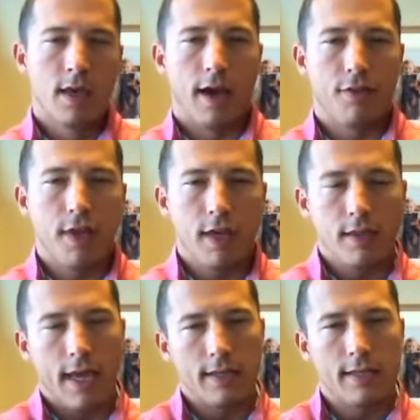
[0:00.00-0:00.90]
I
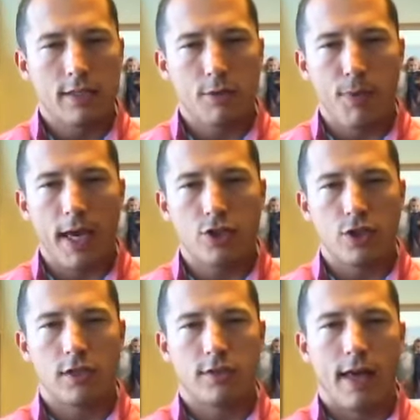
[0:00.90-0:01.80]
think the
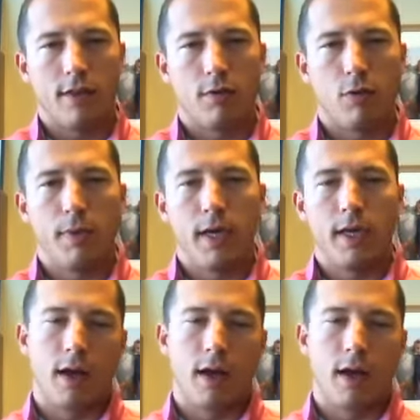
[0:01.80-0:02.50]
anticipation is that there will be,